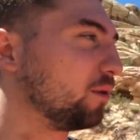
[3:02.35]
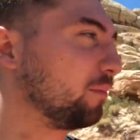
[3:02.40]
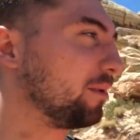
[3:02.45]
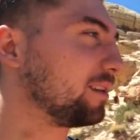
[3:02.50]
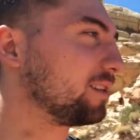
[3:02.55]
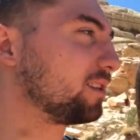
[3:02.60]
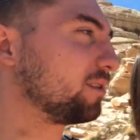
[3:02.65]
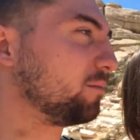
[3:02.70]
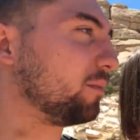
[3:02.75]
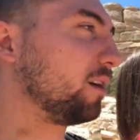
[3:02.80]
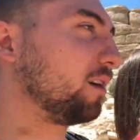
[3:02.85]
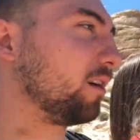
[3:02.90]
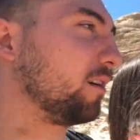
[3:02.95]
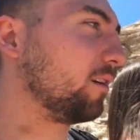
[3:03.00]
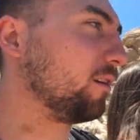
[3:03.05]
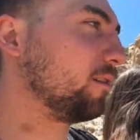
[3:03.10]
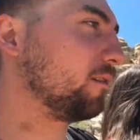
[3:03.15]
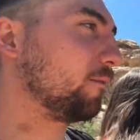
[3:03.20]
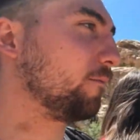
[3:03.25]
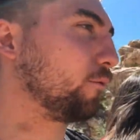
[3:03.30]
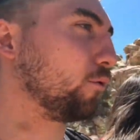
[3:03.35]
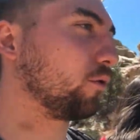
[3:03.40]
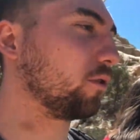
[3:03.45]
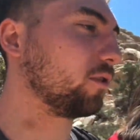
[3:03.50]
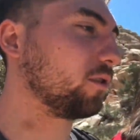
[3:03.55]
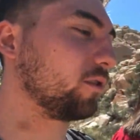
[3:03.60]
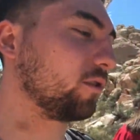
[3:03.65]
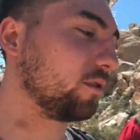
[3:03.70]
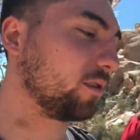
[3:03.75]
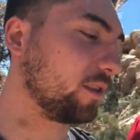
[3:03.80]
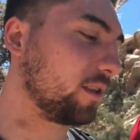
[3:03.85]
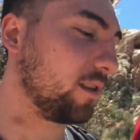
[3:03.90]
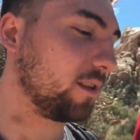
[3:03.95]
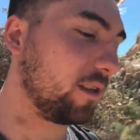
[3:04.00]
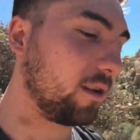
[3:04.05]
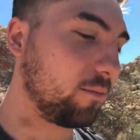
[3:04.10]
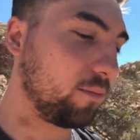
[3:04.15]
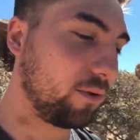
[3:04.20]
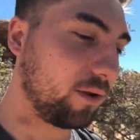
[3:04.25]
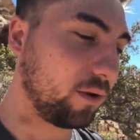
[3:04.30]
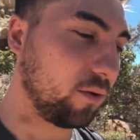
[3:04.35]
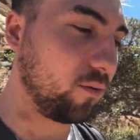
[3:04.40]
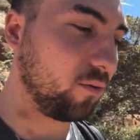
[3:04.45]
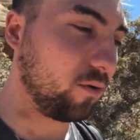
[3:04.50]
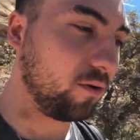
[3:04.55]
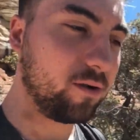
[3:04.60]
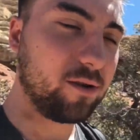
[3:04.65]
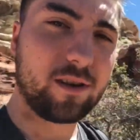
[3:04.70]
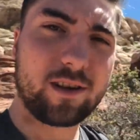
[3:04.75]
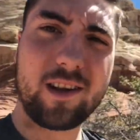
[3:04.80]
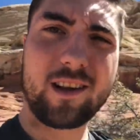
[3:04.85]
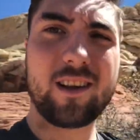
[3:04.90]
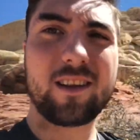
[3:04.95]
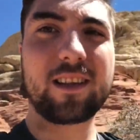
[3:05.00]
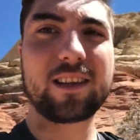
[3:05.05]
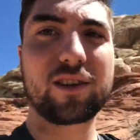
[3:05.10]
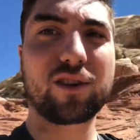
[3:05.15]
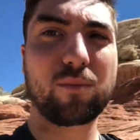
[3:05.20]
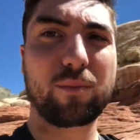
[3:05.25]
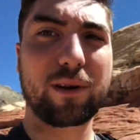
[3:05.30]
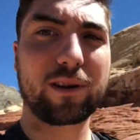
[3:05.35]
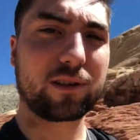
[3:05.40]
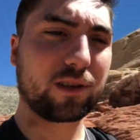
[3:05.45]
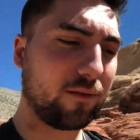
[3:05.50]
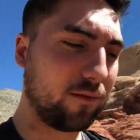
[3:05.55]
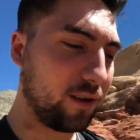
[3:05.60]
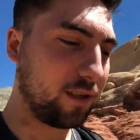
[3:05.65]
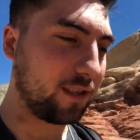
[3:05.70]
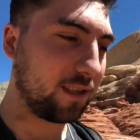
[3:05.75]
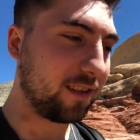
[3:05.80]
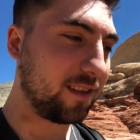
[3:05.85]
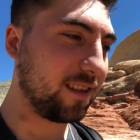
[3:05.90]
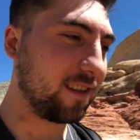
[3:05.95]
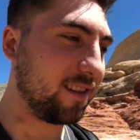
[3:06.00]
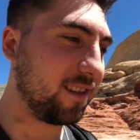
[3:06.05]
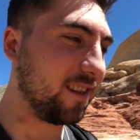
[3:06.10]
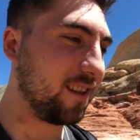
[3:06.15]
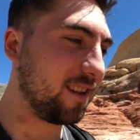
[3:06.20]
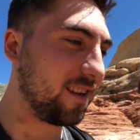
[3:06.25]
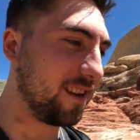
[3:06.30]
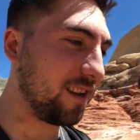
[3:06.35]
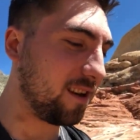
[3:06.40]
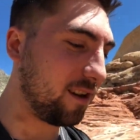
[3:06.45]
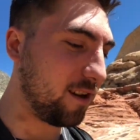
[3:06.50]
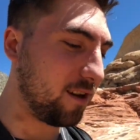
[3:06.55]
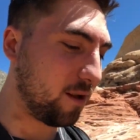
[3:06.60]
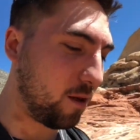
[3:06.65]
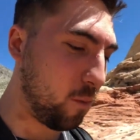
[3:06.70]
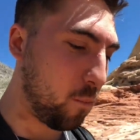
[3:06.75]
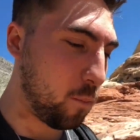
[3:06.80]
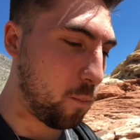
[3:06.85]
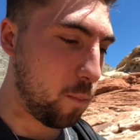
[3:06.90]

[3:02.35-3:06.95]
We met some uh, foreigners. They're pretty cool. They took a picture of us, and uh,